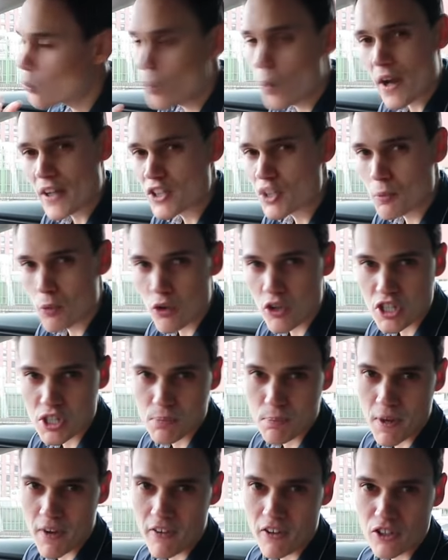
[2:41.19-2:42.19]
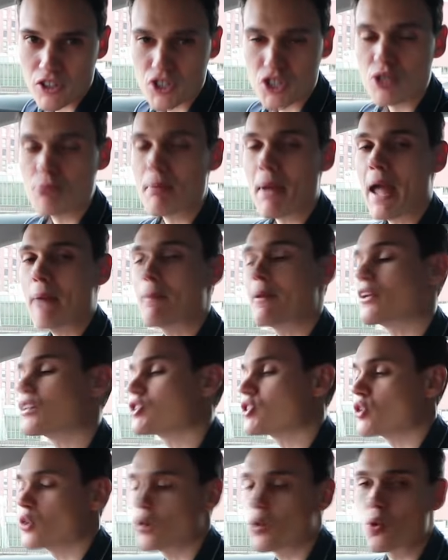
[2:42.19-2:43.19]
When you're more experienced, you may be able
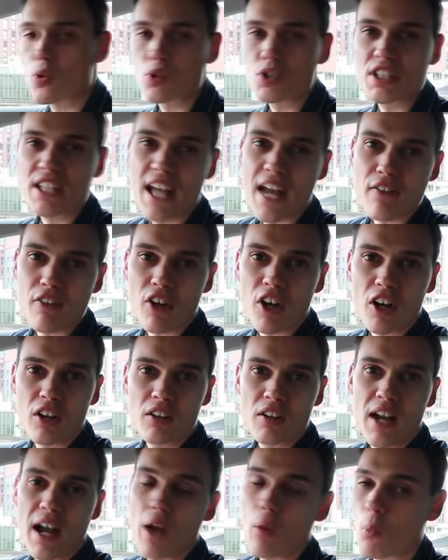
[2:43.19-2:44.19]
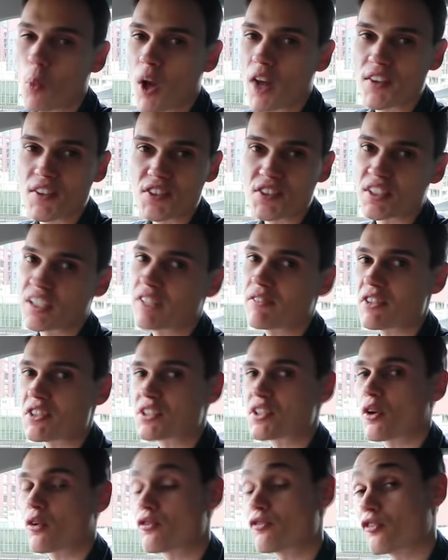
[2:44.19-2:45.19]
to do it all together at once and give
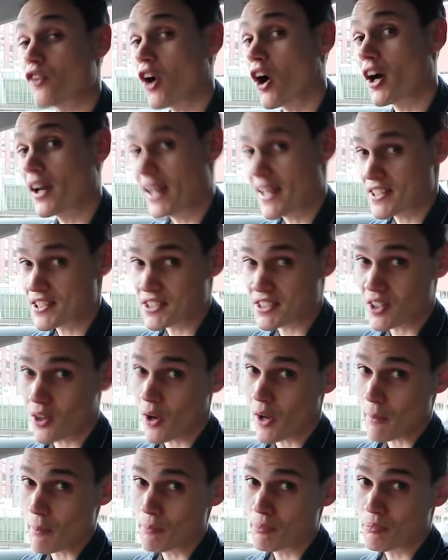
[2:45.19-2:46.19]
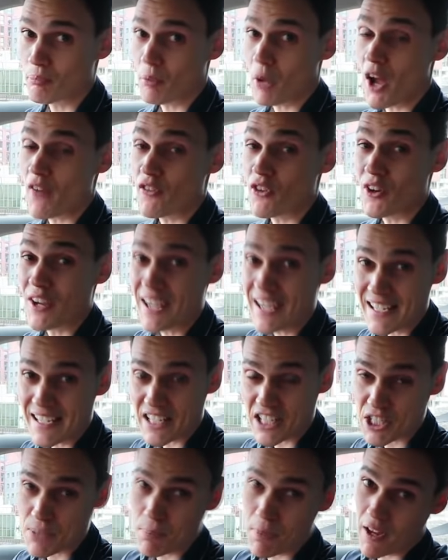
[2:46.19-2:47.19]
yourself far less time. But if you're
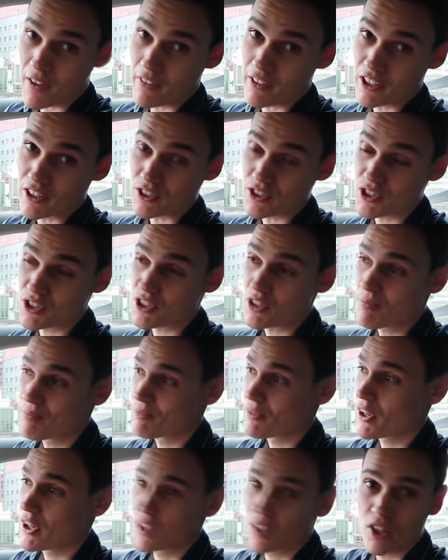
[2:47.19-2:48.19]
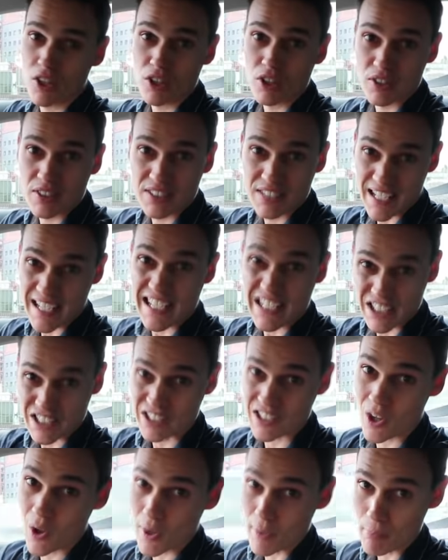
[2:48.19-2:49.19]
inexperienced, take your
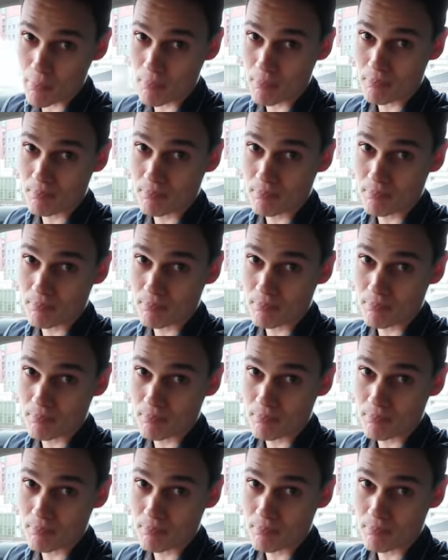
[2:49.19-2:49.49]
time.